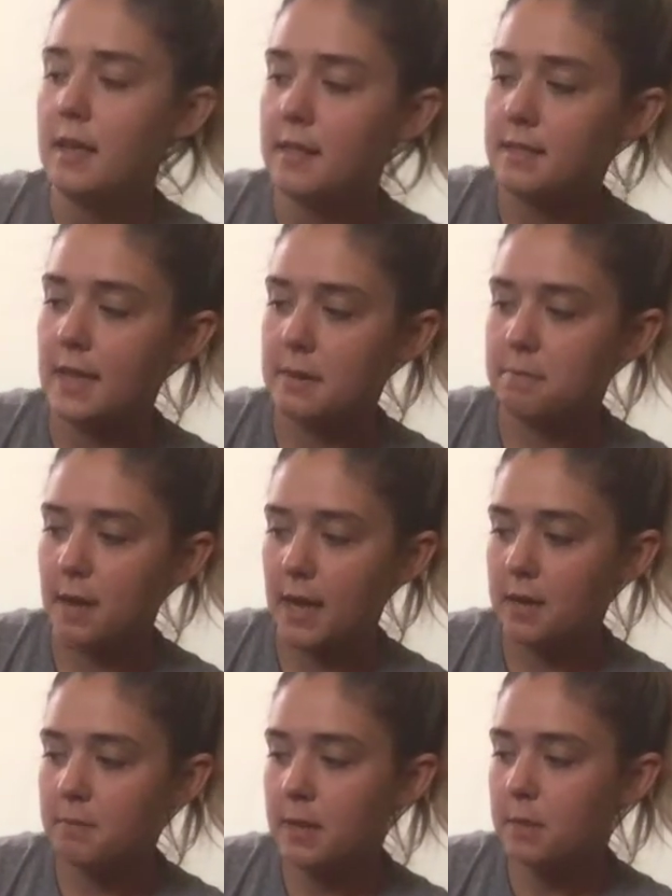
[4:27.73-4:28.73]
Then Benny
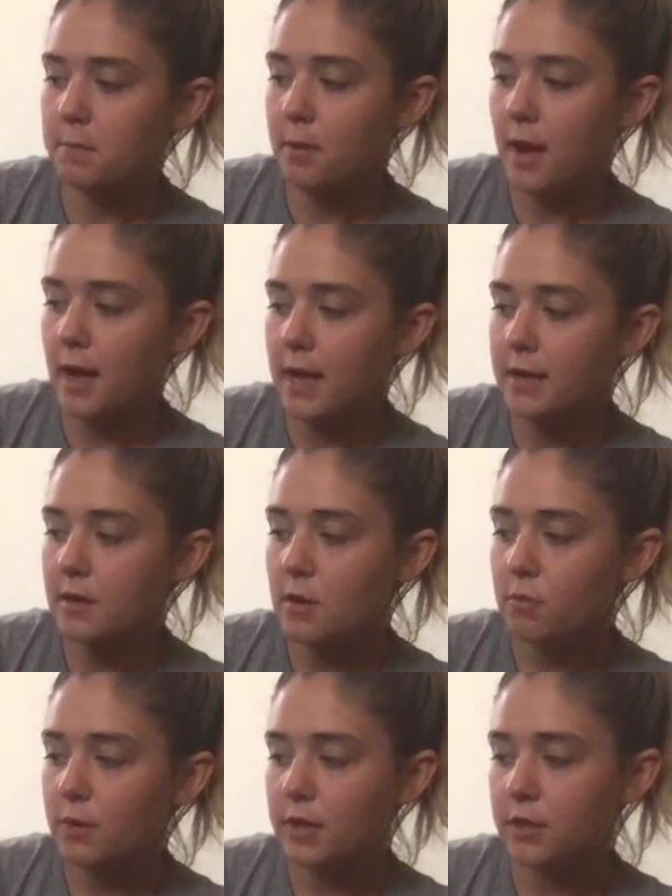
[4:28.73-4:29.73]
McBride,
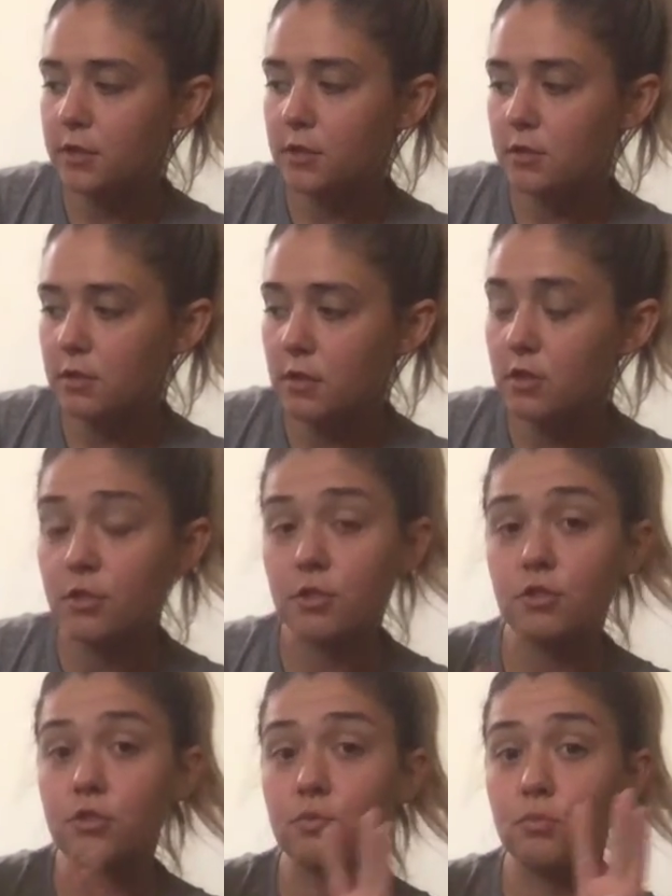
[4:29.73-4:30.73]
with
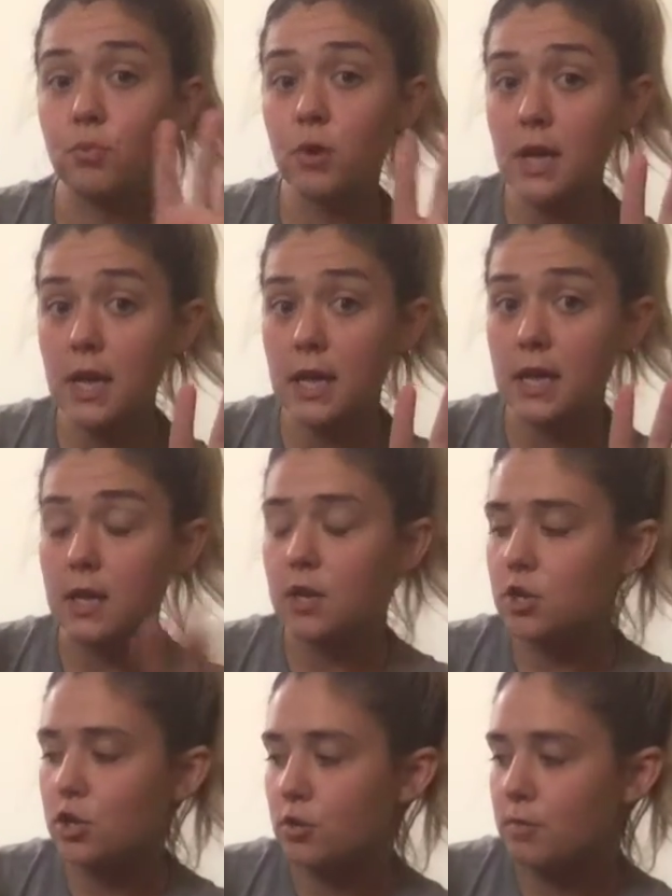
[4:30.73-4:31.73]
3
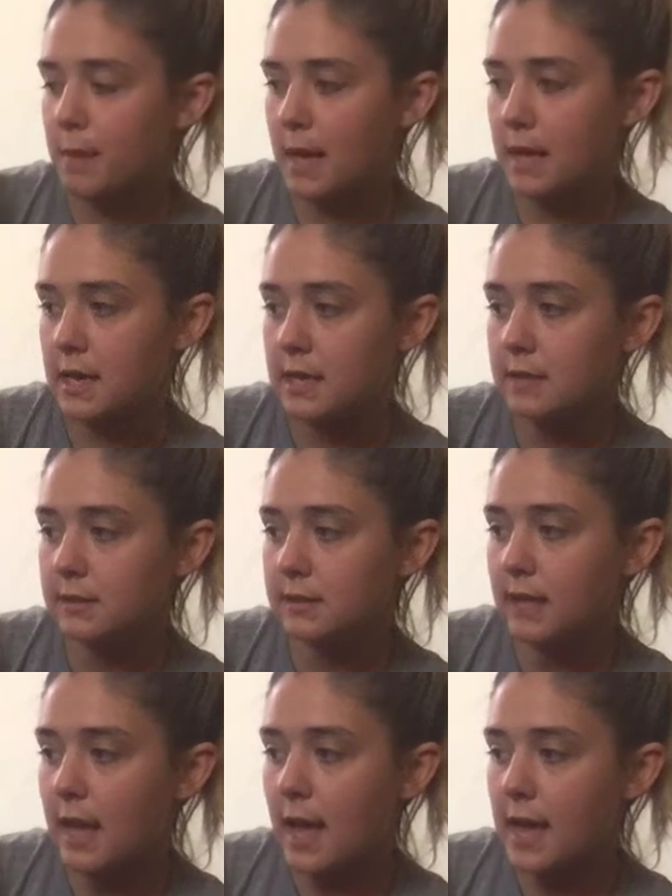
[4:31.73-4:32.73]
new pennies,
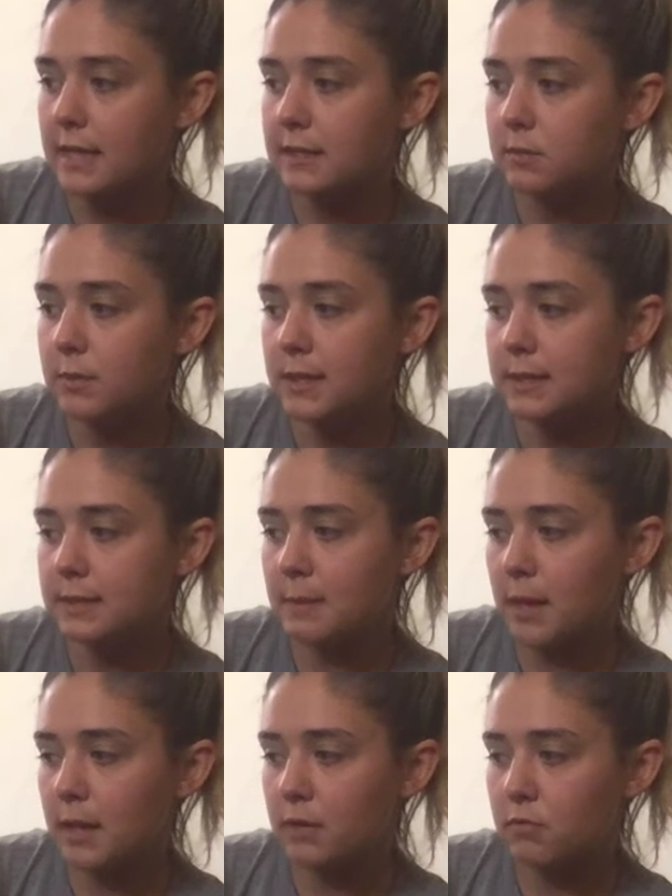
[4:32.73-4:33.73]
a
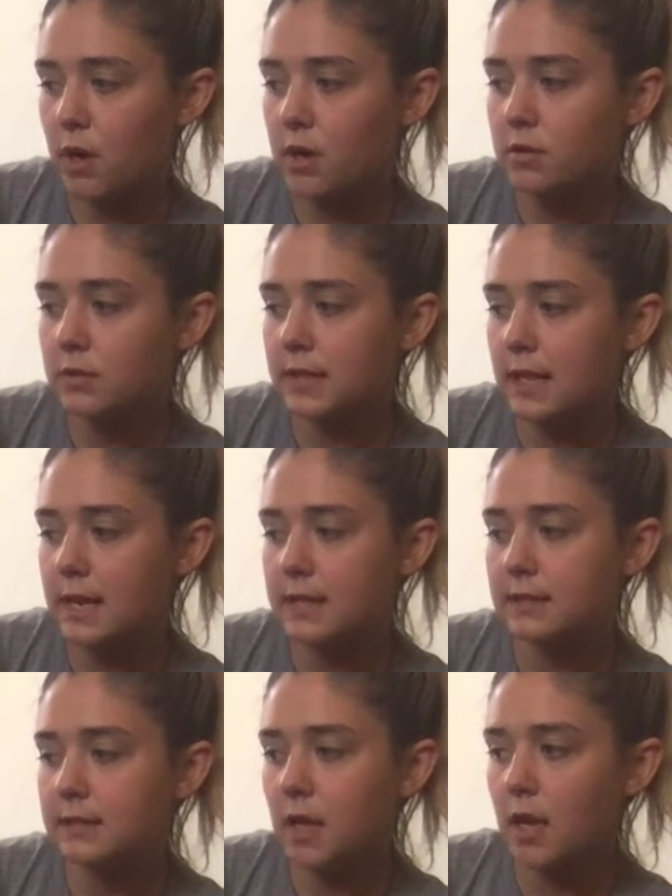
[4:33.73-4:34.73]
sweet-smelling rose, and a
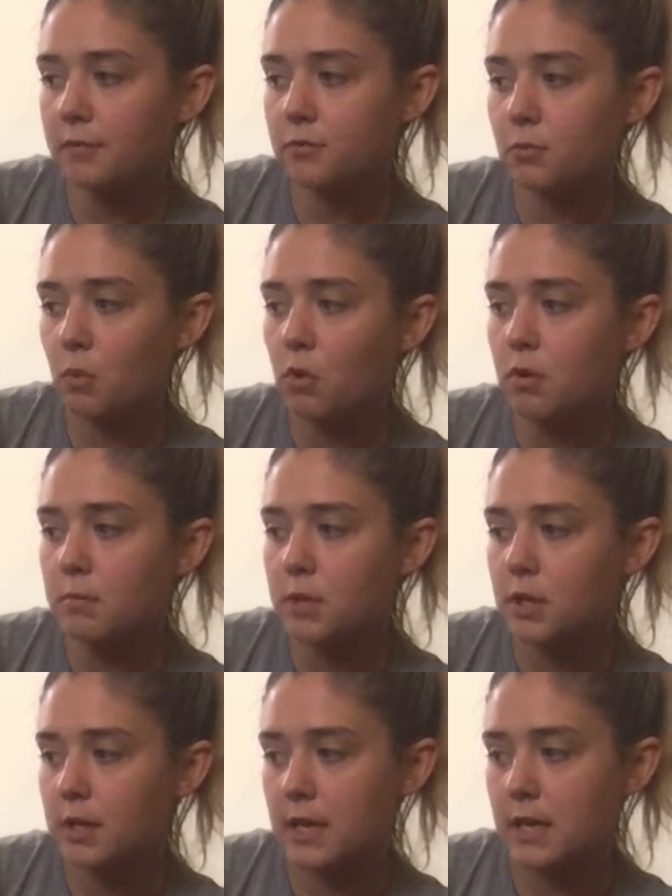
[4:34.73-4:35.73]
soft, warm
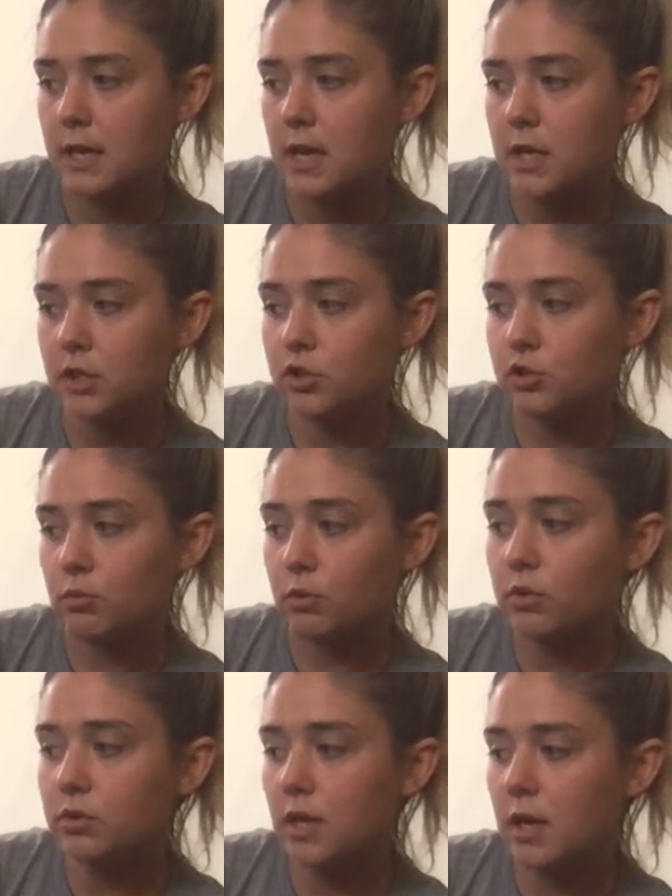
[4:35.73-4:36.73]
cookie,
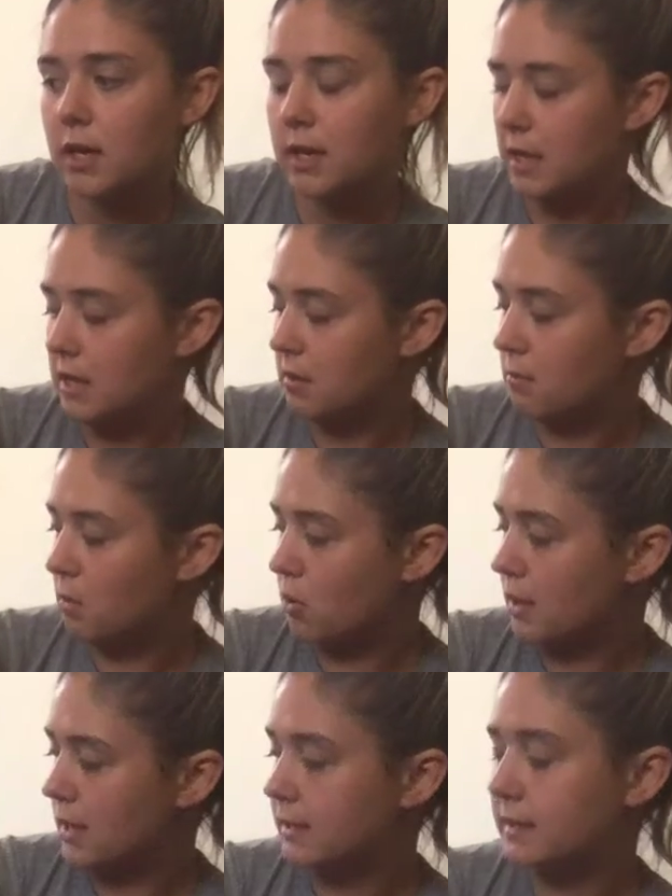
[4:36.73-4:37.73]
strolled on in the
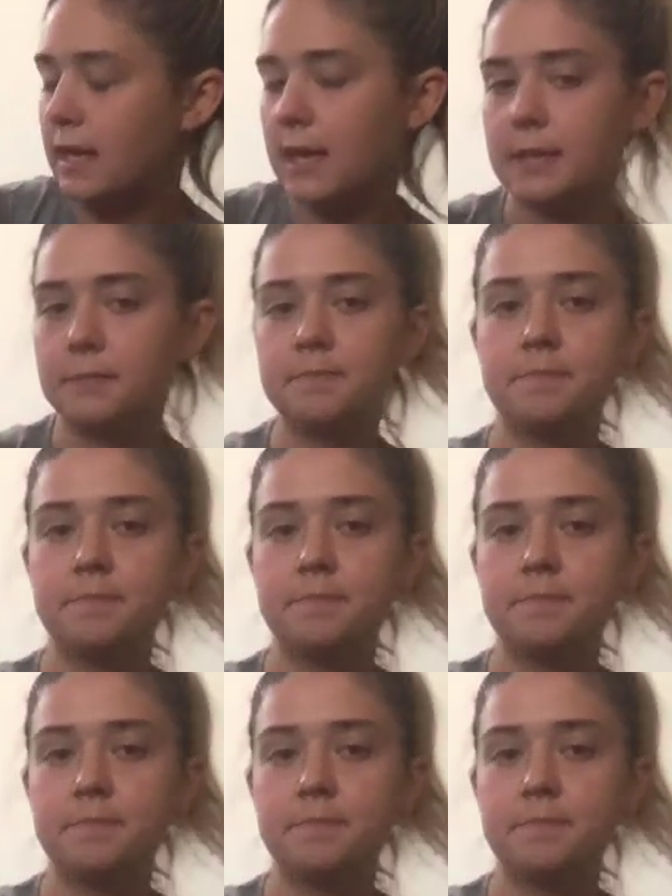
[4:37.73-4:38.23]
morning sun.